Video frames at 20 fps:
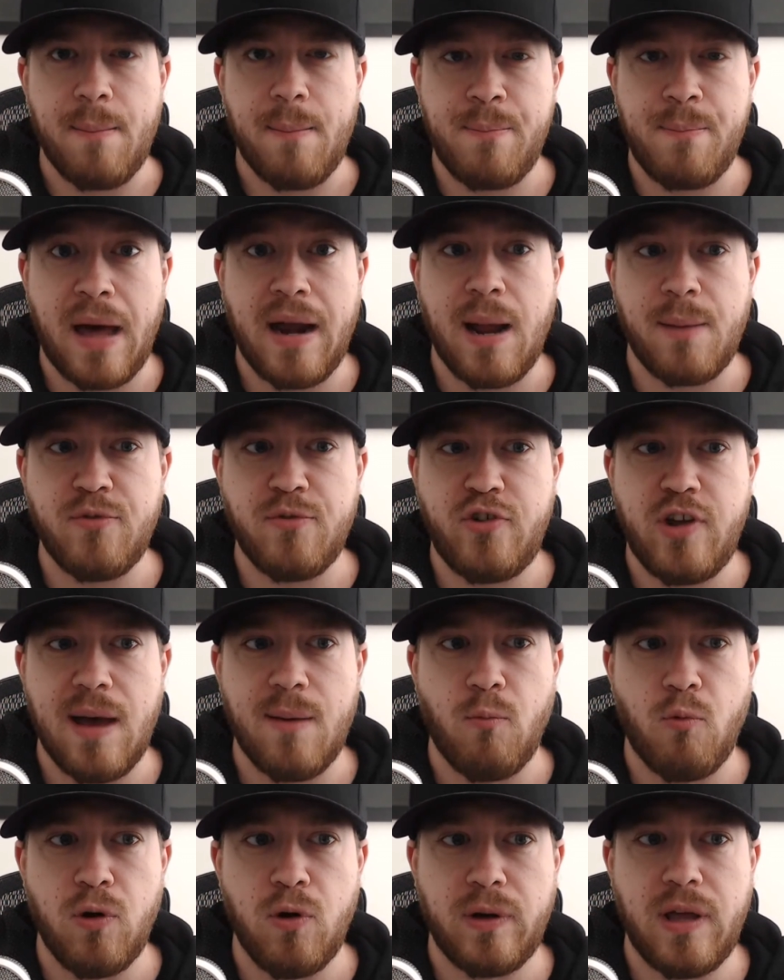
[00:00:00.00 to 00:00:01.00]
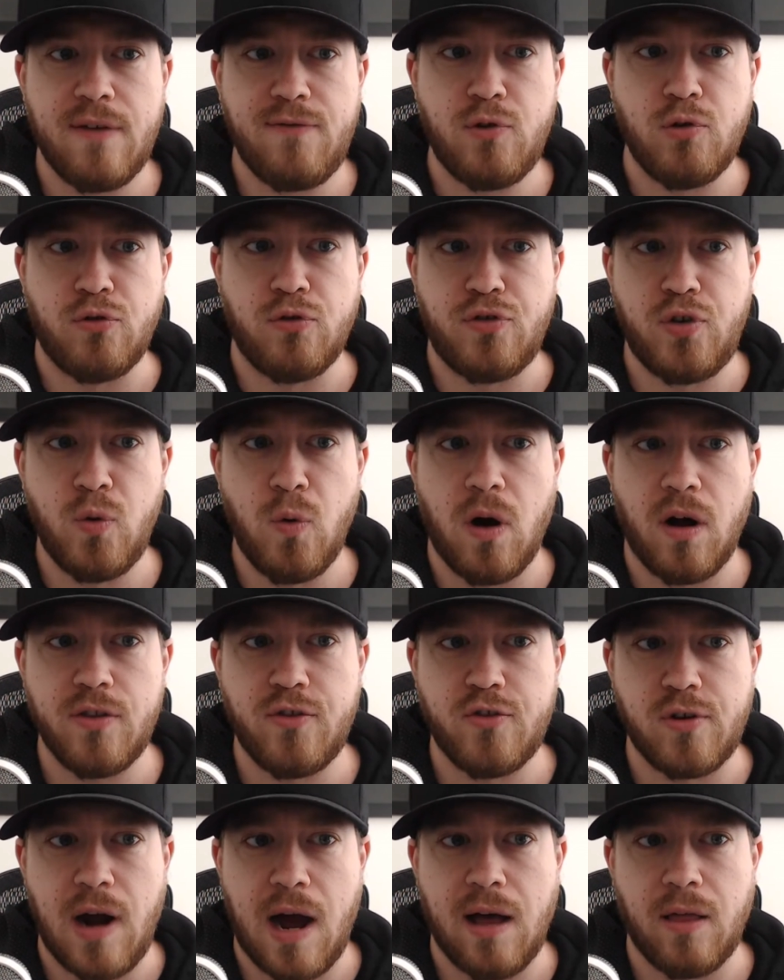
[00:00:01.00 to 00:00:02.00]
BetMGM will give you
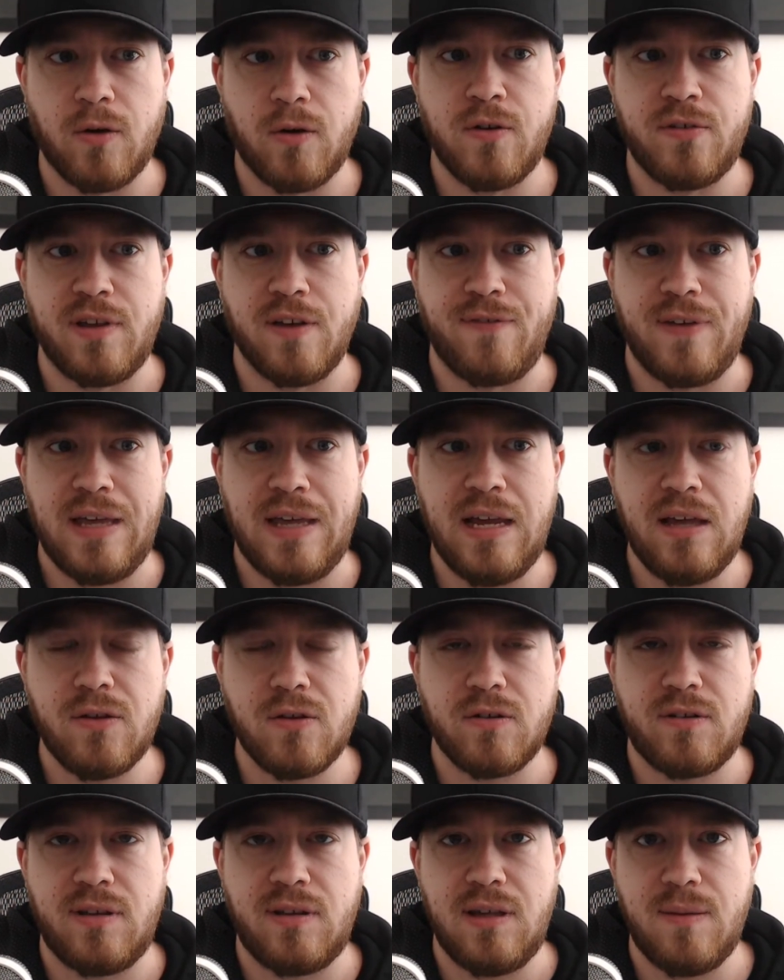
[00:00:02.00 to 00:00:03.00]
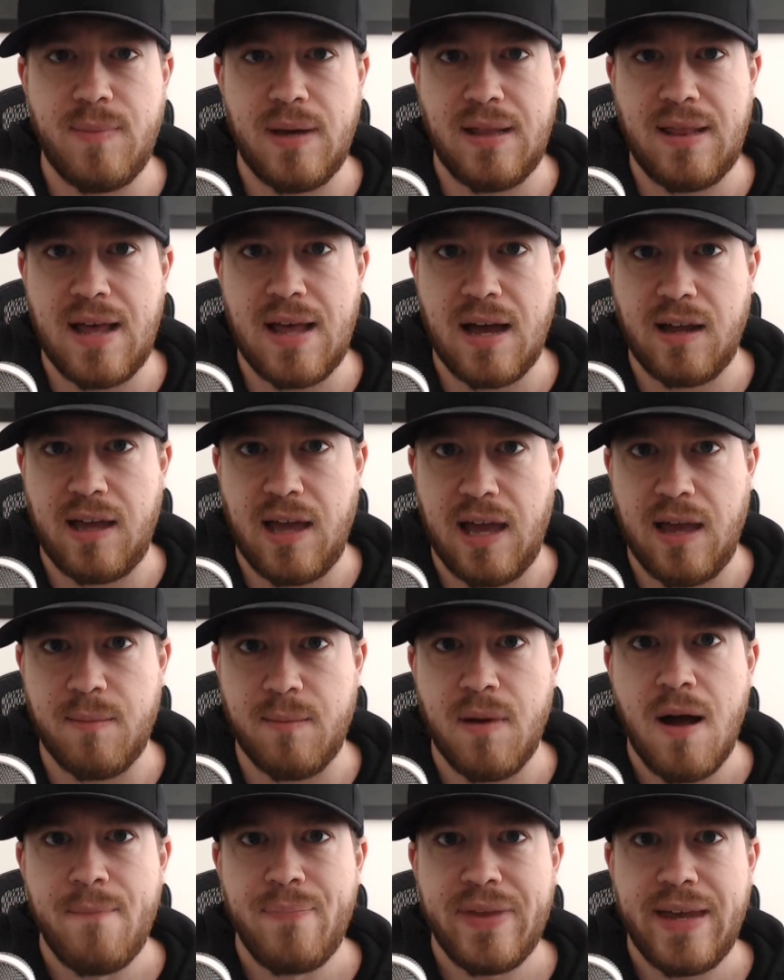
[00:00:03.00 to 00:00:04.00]
$200 if either team in that game
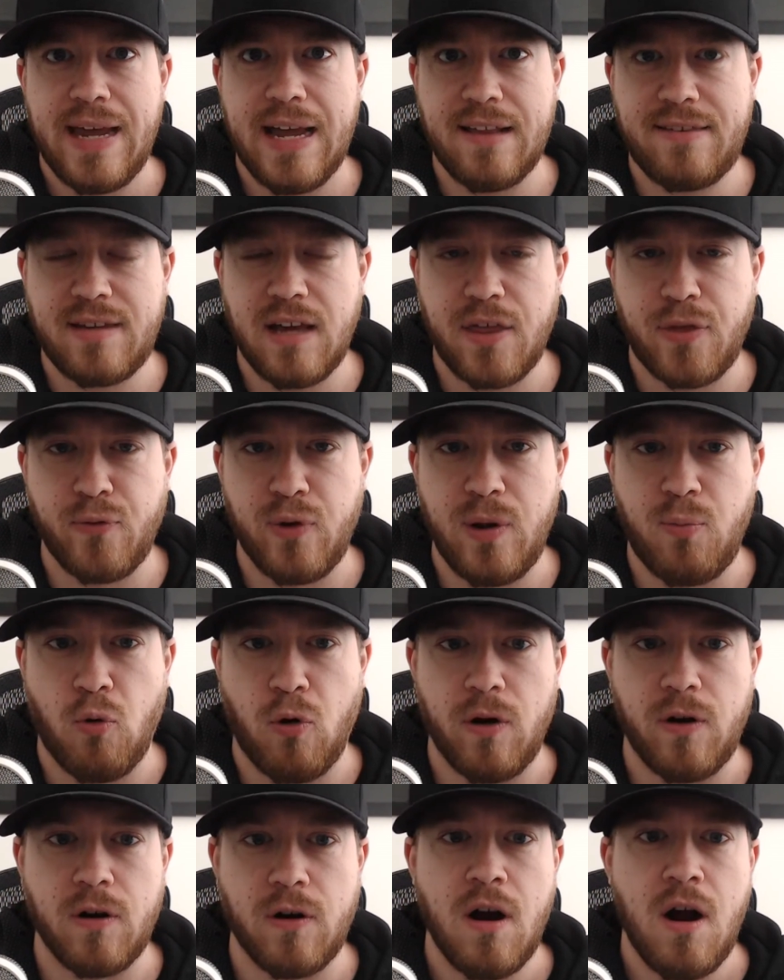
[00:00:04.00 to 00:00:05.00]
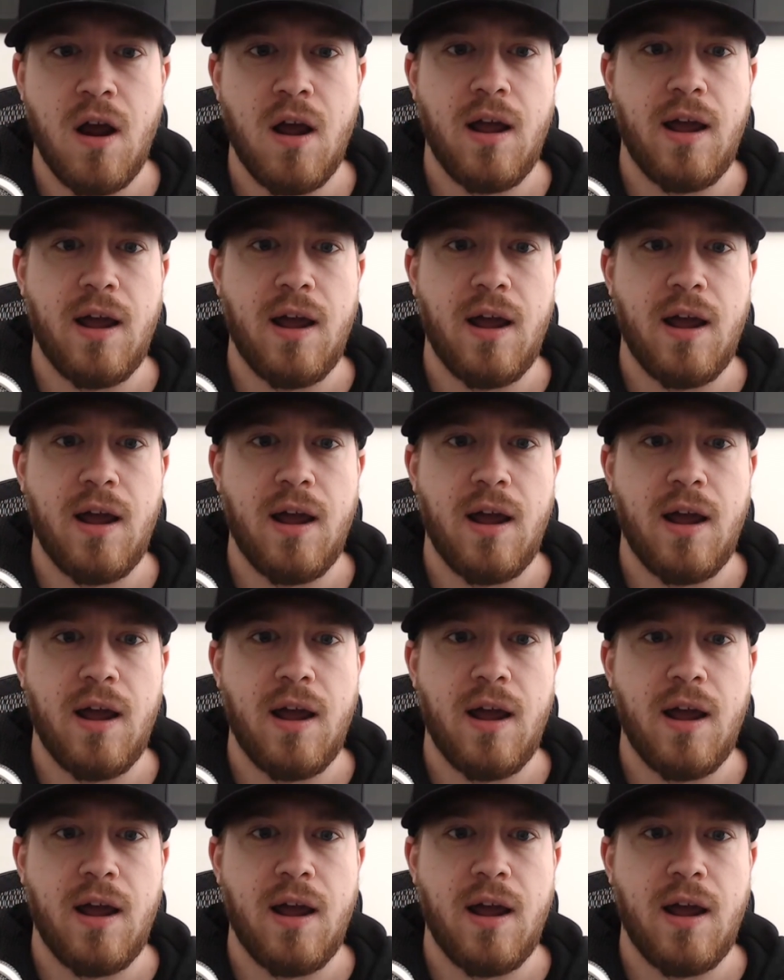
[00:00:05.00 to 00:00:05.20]
hits a three-pointer.